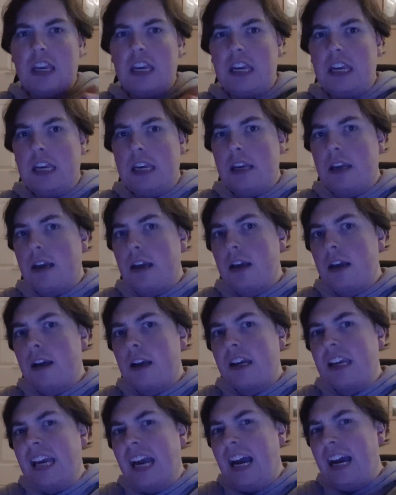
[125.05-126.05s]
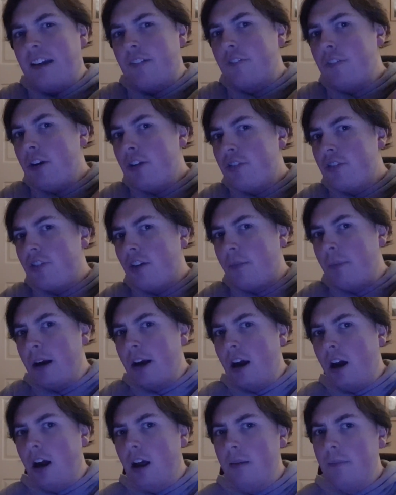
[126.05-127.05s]
the canvas on
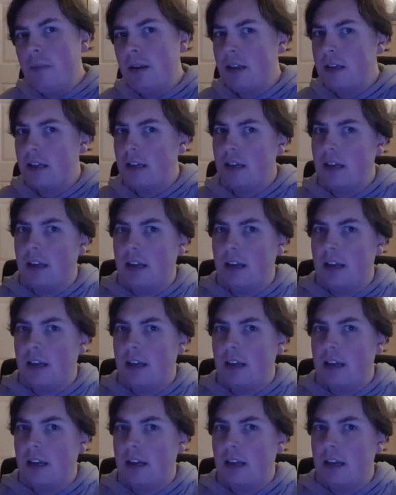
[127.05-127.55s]
my arm.